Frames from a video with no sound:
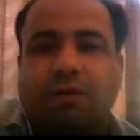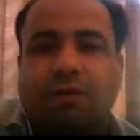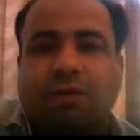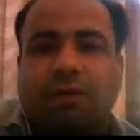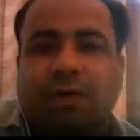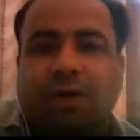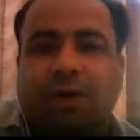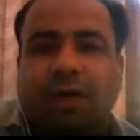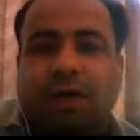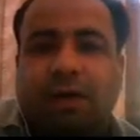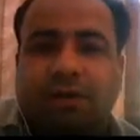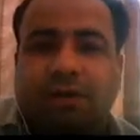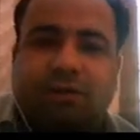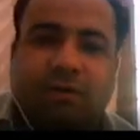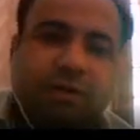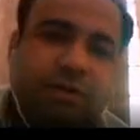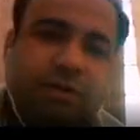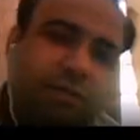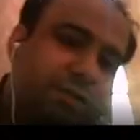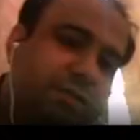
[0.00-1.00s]
Okay, it
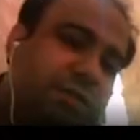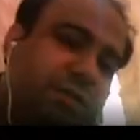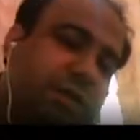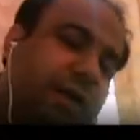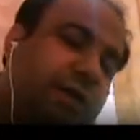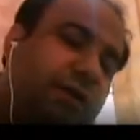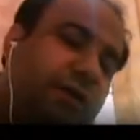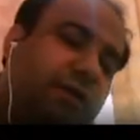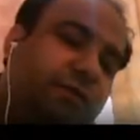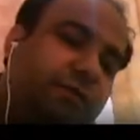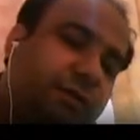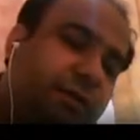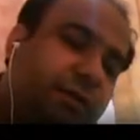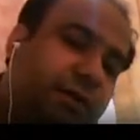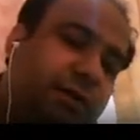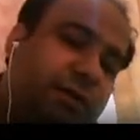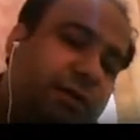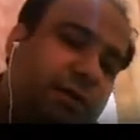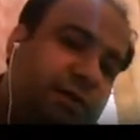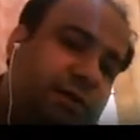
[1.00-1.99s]
is a kind of
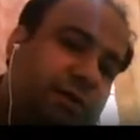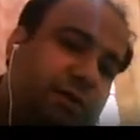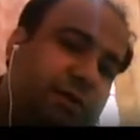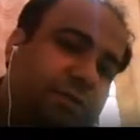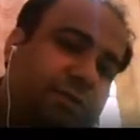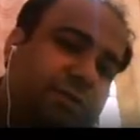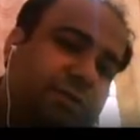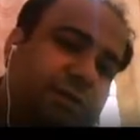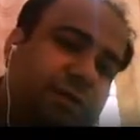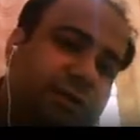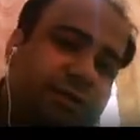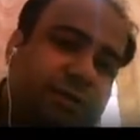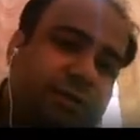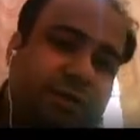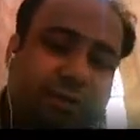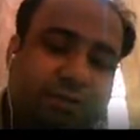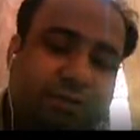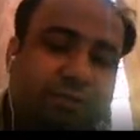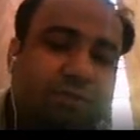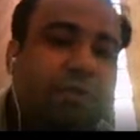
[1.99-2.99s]
you can say
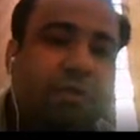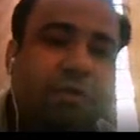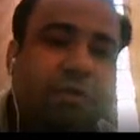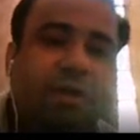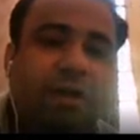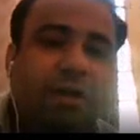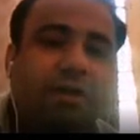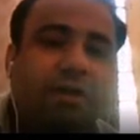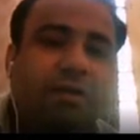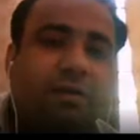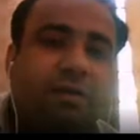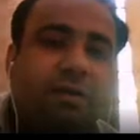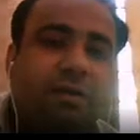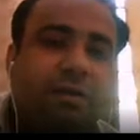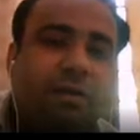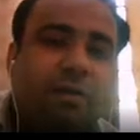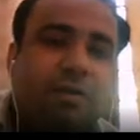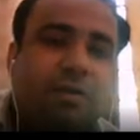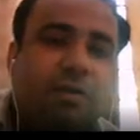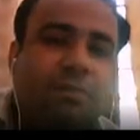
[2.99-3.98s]
discontinuity,
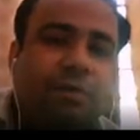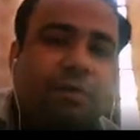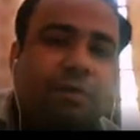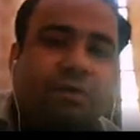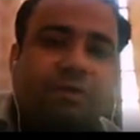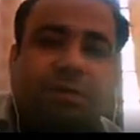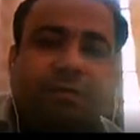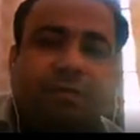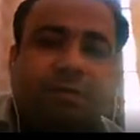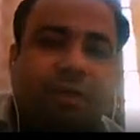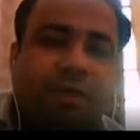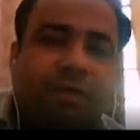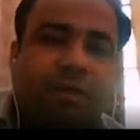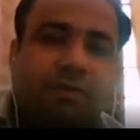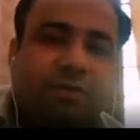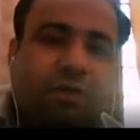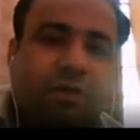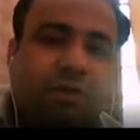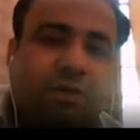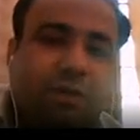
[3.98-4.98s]
because something is
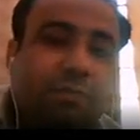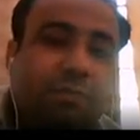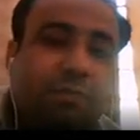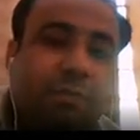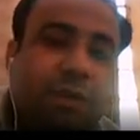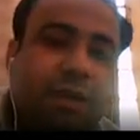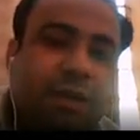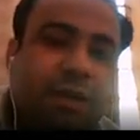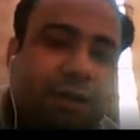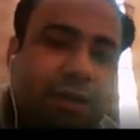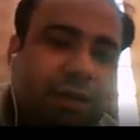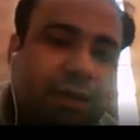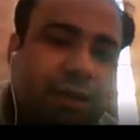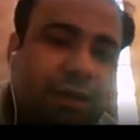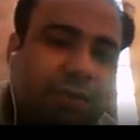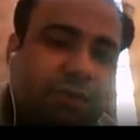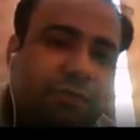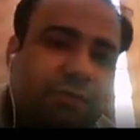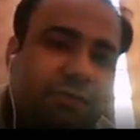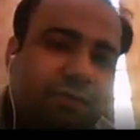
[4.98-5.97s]
not complete and
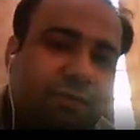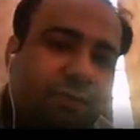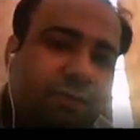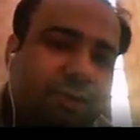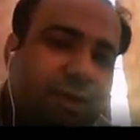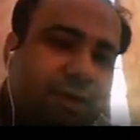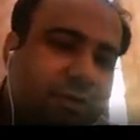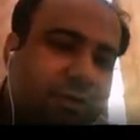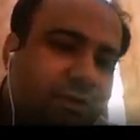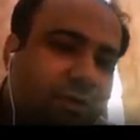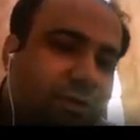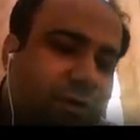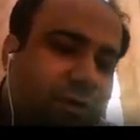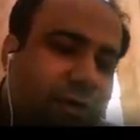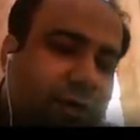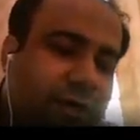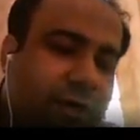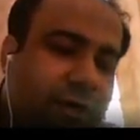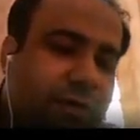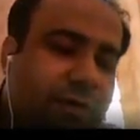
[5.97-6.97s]
this it will be a
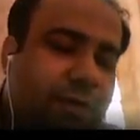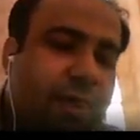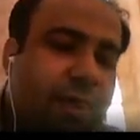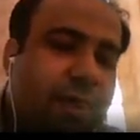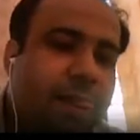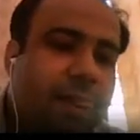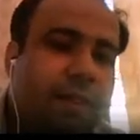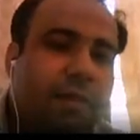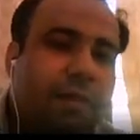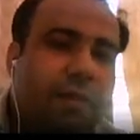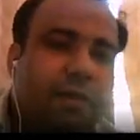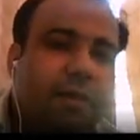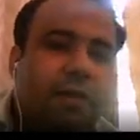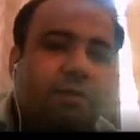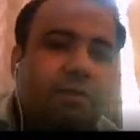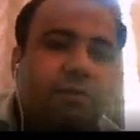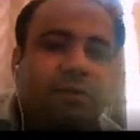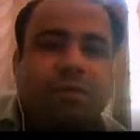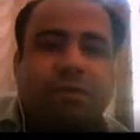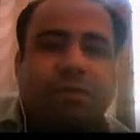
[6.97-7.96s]
discontinuity.
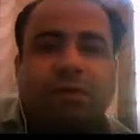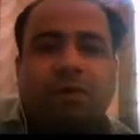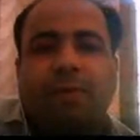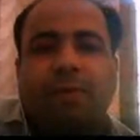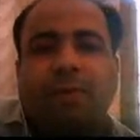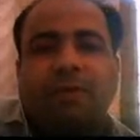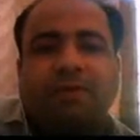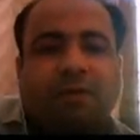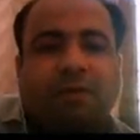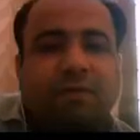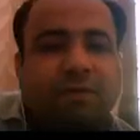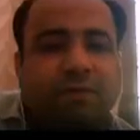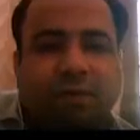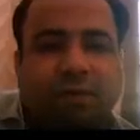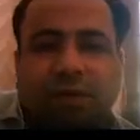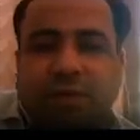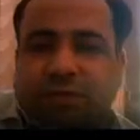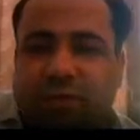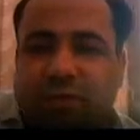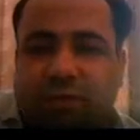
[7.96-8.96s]
It could be on the
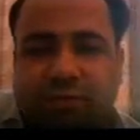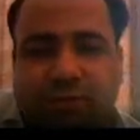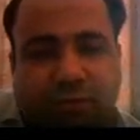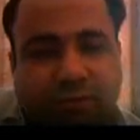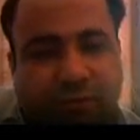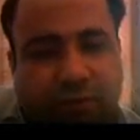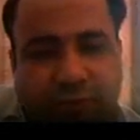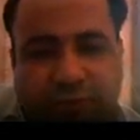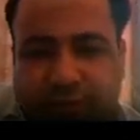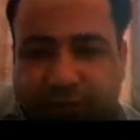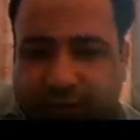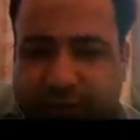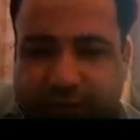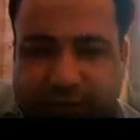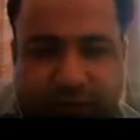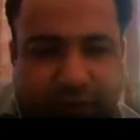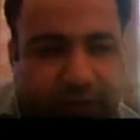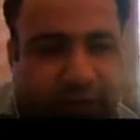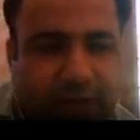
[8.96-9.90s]
surface or subsurface.